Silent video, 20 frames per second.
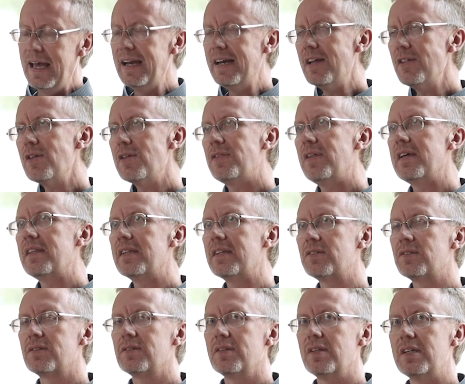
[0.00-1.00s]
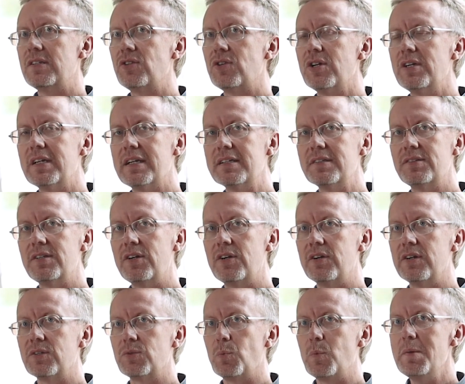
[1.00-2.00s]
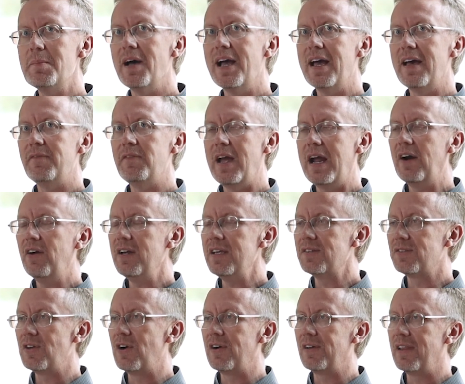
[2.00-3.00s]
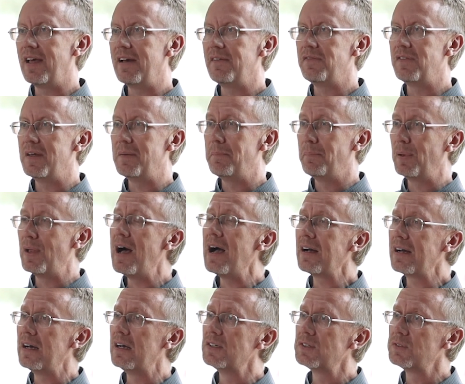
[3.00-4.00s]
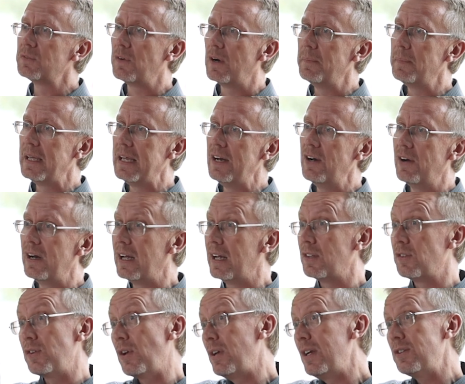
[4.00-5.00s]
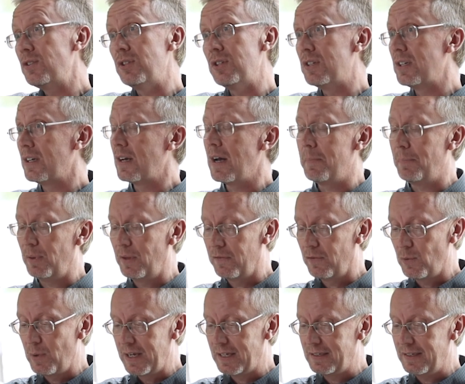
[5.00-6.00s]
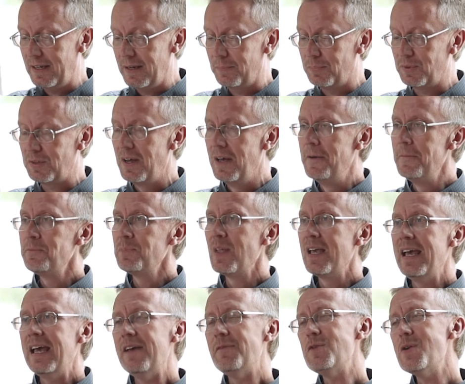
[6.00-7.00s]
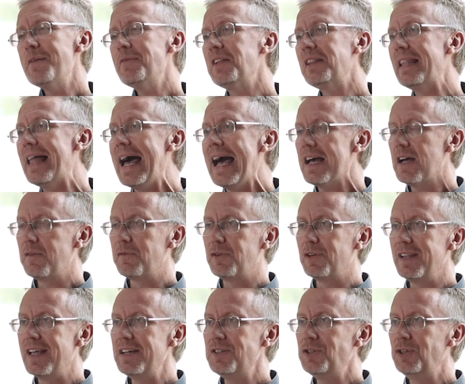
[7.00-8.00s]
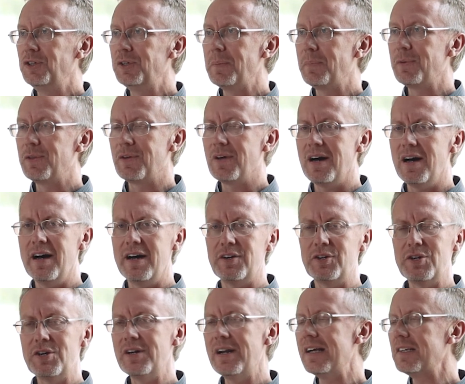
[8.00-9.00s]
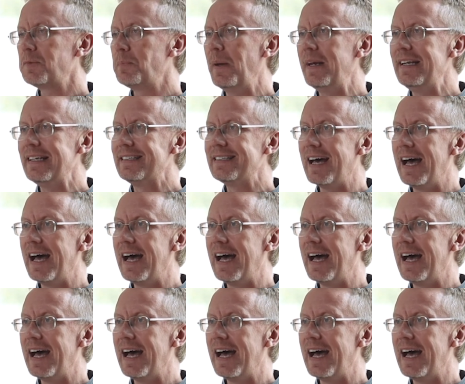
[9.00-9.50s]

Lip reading: Another thing that's good to consider is we might have areas in our life that block us from hearing. And so here's just a couple of quick tips. If you have a lack of relationship with God or you're not spending